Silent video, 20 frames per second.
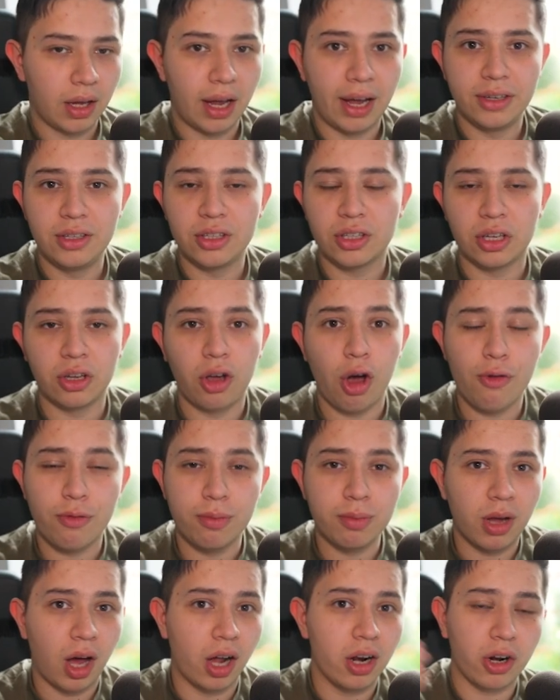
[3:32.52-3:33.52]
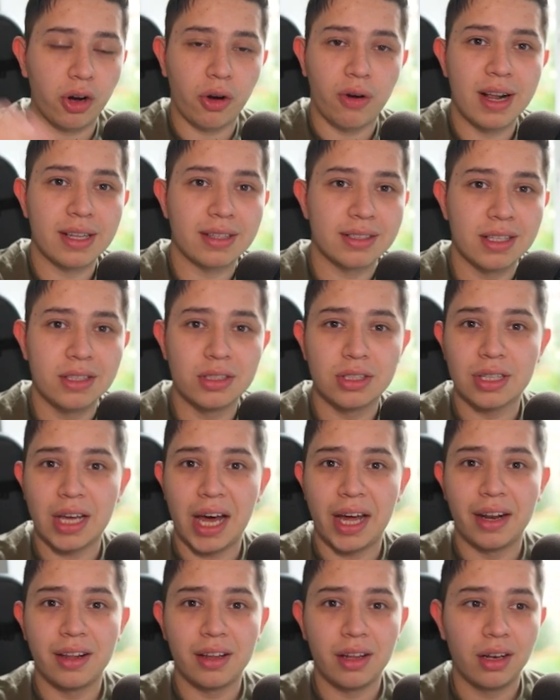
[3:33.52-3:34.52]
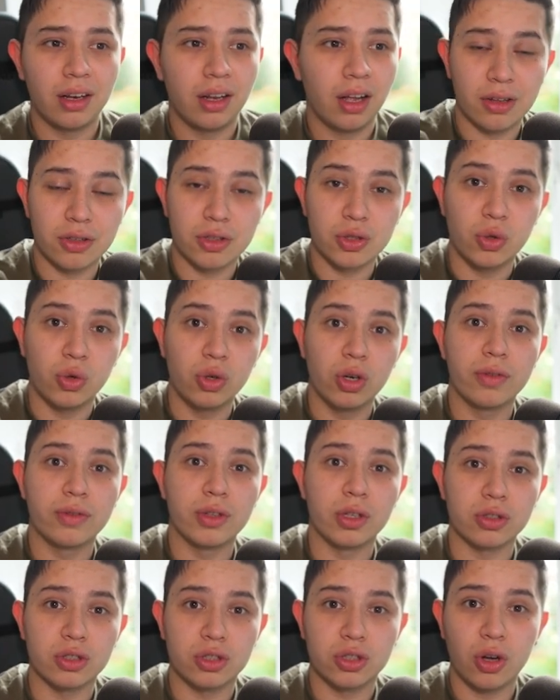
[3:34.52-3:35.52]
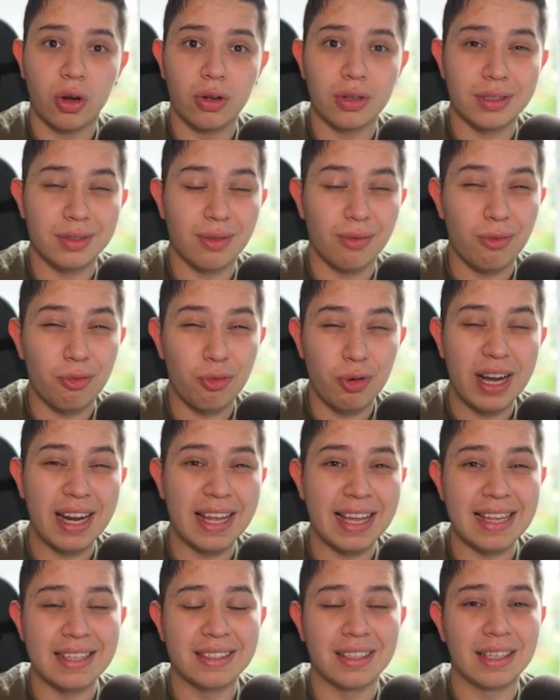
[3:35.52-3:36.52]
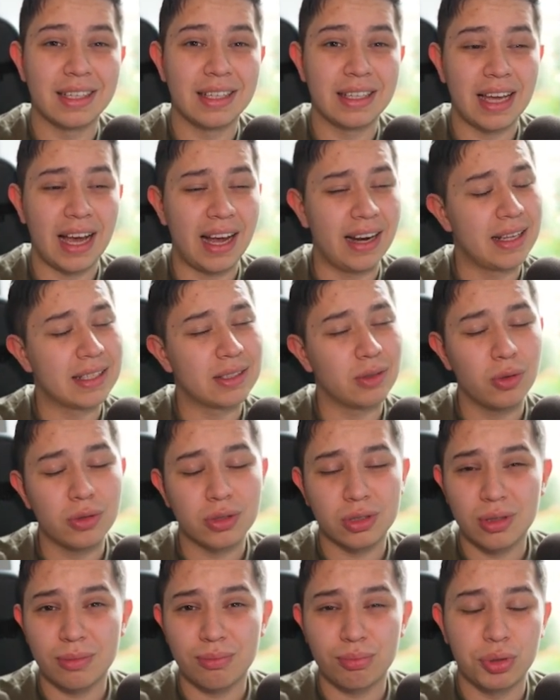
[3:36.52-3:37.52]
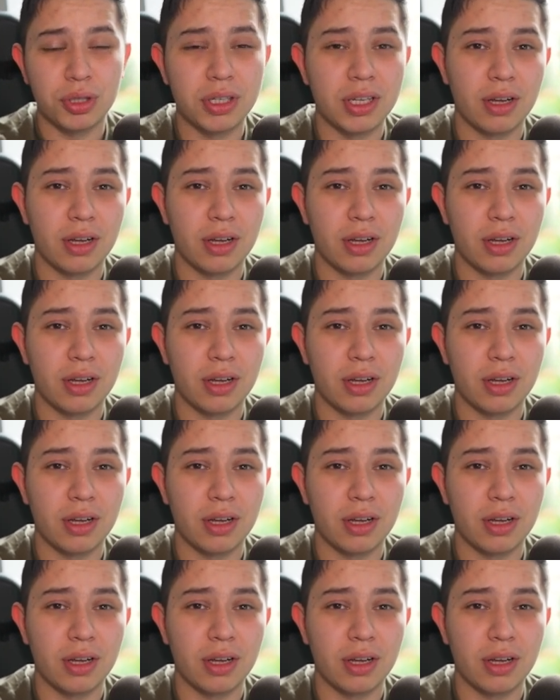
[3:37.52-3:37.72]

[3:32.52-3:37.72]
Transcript: and you can go from color correcting to adding a lot to all of your shots really easily. And it's also pretty